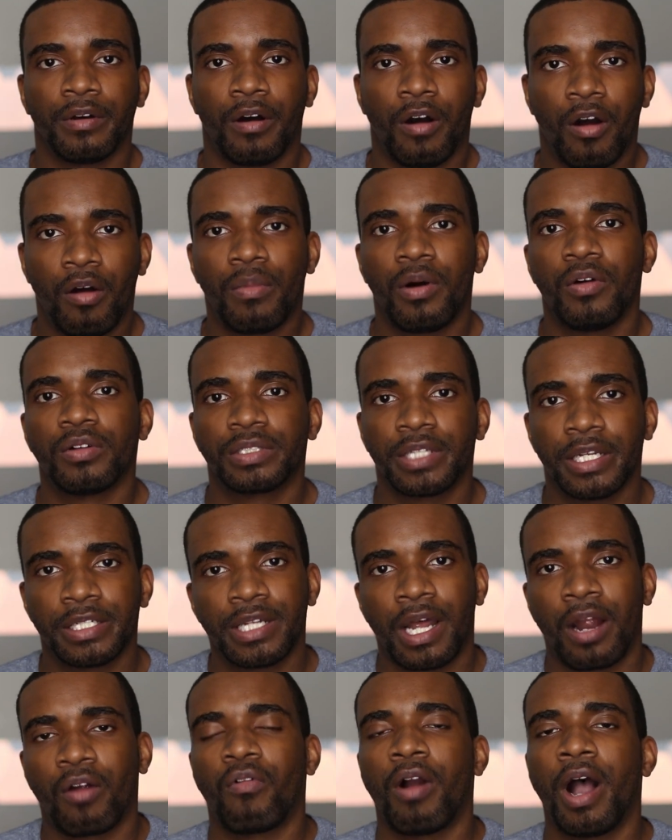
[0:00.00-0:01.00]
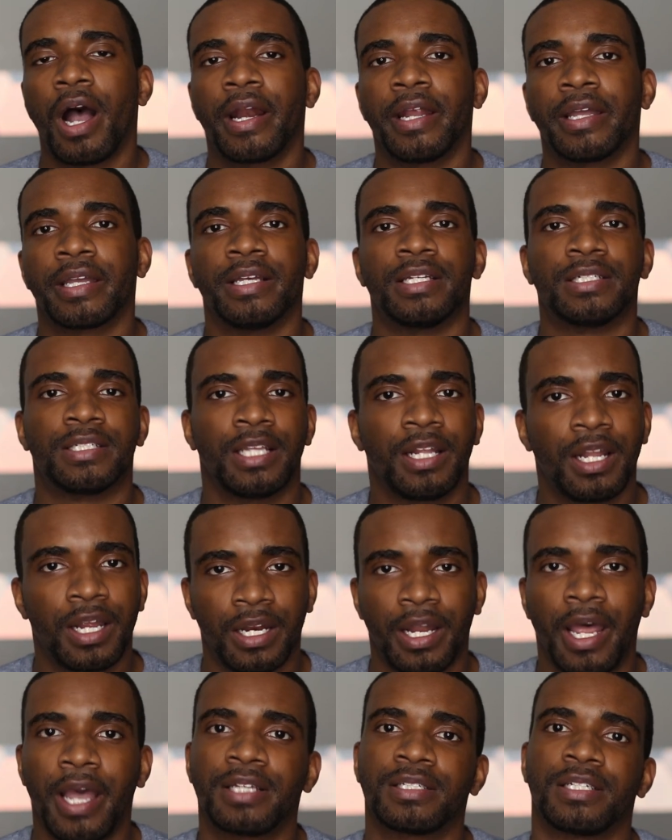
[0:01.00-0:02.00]
Almost as ironic is
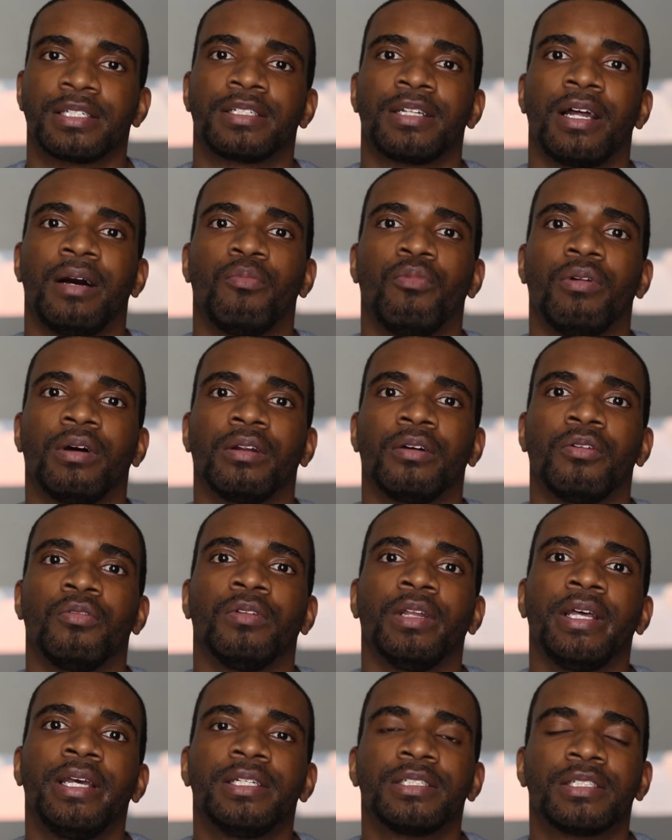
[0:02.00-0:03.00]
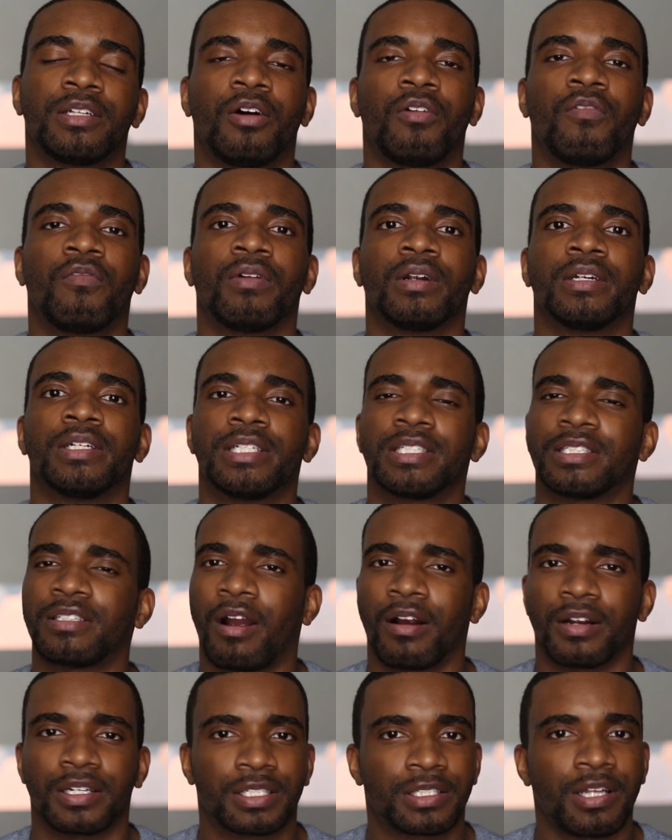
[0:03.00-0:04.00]
sitting next to someone who leans over and just
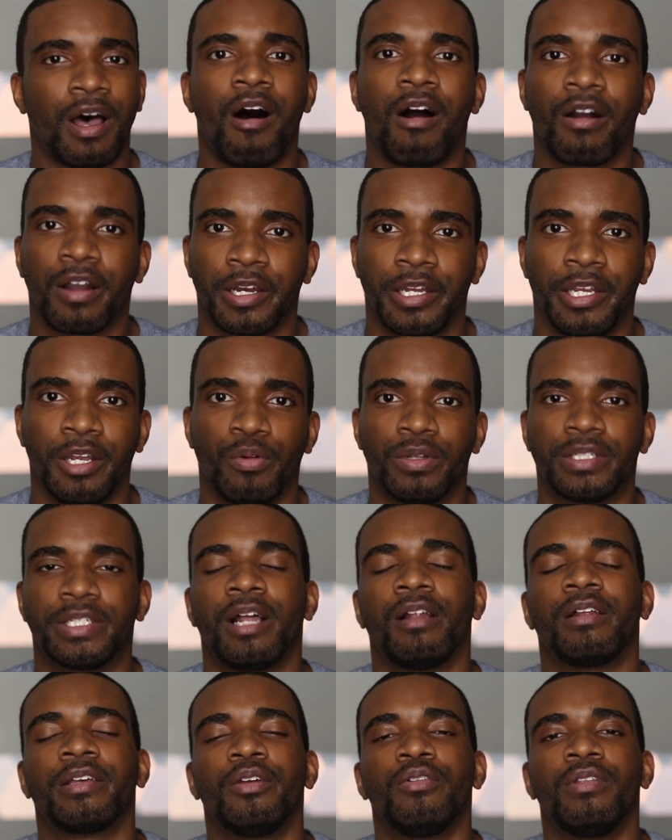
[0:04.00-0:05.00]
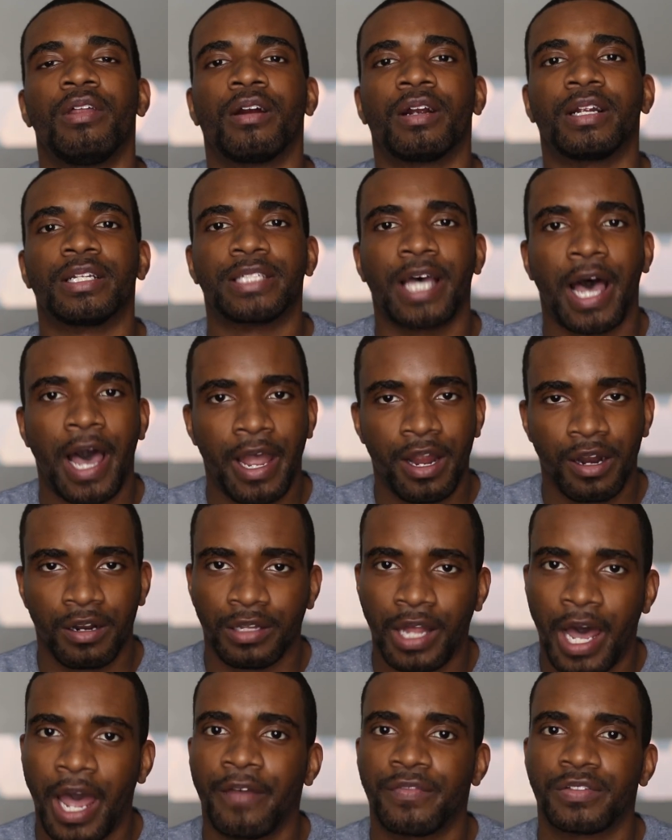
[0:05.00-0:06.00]
starts talking to you and telling you their entire
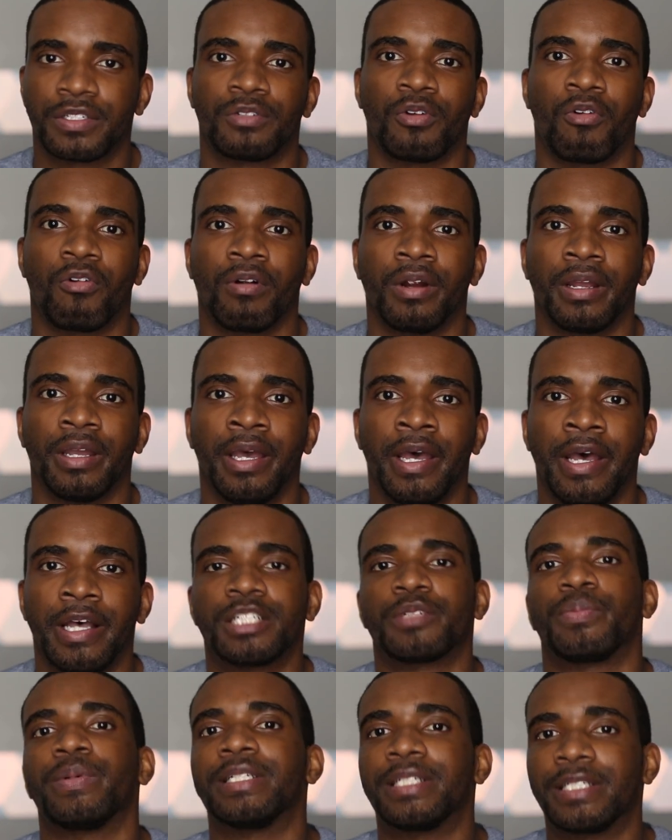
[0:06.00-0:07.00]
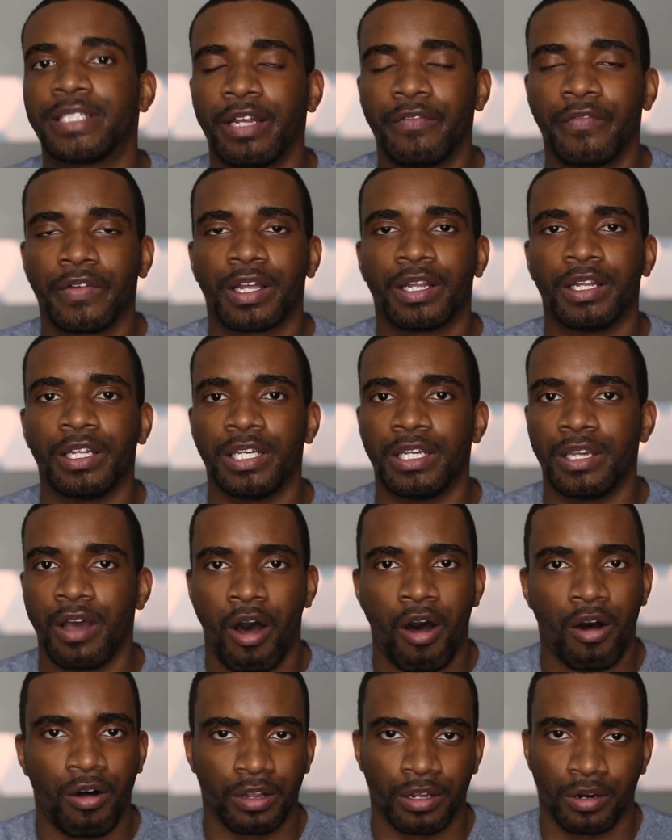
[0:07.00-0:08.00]
life story, specifically
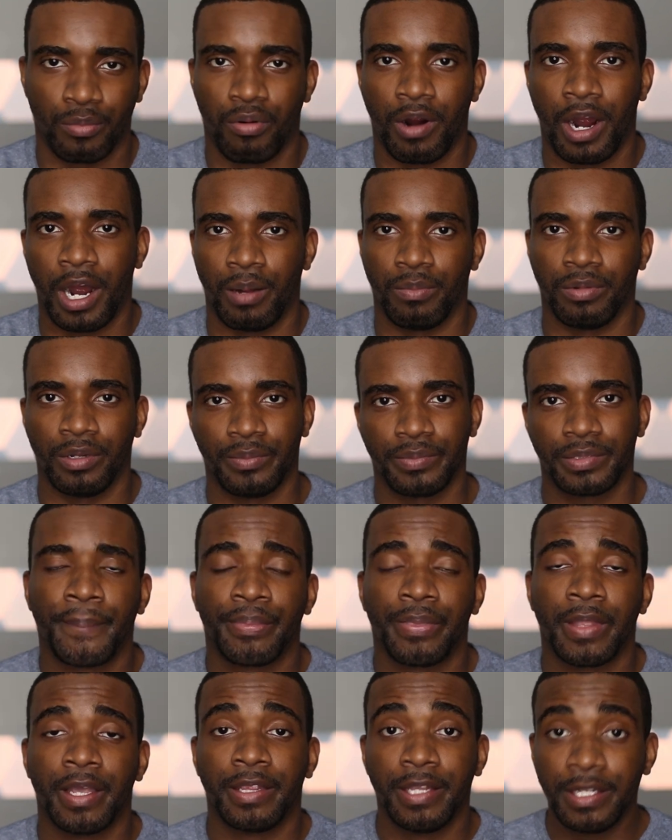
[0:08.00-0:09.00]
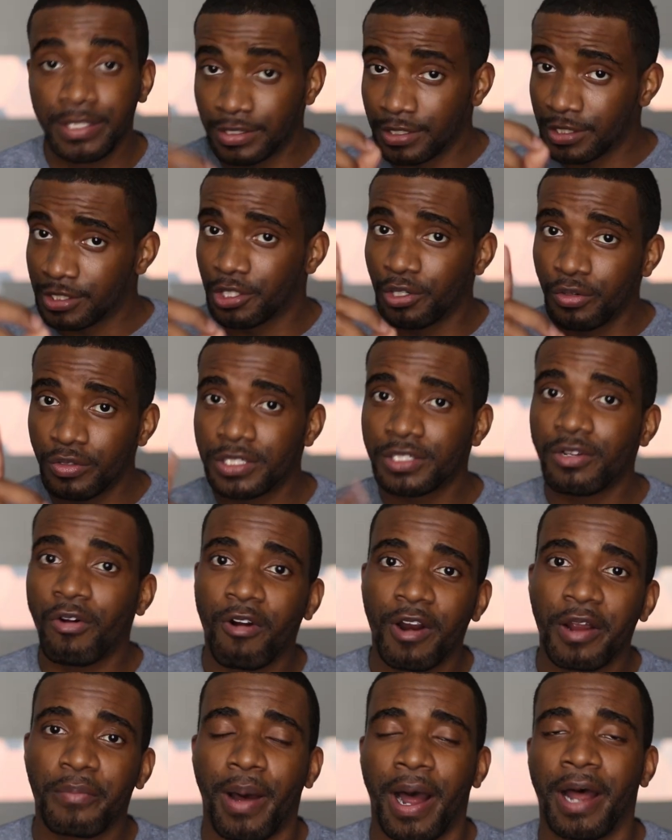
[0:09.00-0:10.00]
all their problems. This is the true
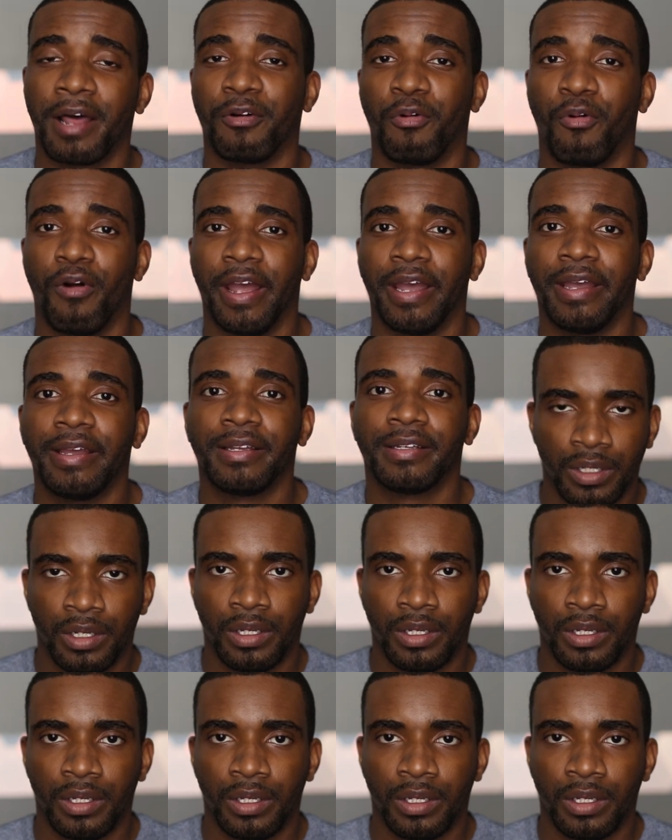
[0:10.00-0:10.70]
story, by the way.